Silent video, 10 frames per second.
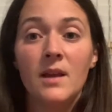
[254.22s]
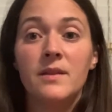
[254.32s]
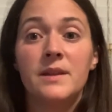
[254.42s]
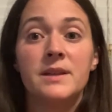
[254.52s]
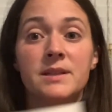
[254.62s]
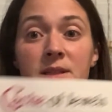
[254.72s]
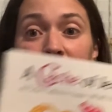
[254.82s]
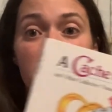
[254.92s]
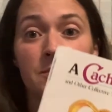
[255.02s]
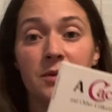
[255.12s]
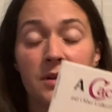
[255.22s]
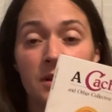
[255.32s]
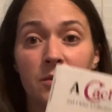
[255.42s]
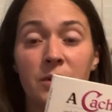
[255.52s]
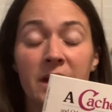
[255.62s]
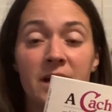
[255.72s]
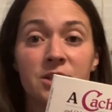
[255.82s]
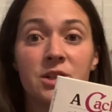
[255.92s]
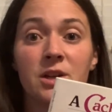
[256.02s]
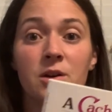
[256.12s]
This is a book that we
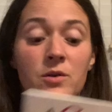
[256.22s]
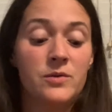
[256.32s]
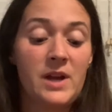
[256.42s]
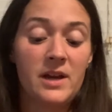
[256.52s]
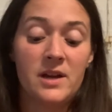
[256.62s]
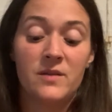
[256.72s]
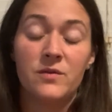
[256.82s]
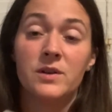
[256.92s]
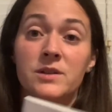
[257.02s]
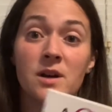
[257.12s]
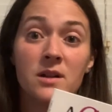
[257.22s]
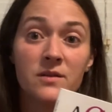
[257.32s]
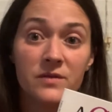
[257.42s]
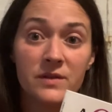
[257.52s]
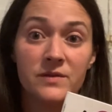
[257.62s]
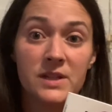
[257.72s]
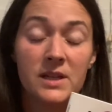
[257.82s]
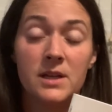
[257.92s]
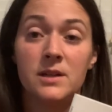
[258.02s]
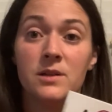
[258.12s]
actually own. I got it for
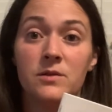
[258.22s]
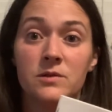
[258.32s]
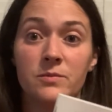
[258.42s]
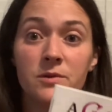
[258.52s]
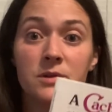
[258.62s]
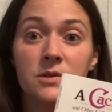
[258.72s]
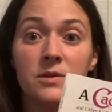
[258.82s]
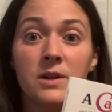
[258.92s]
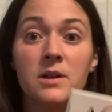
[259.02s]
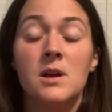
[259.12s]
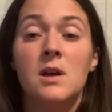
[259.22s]
$1.50 at a used bookstore.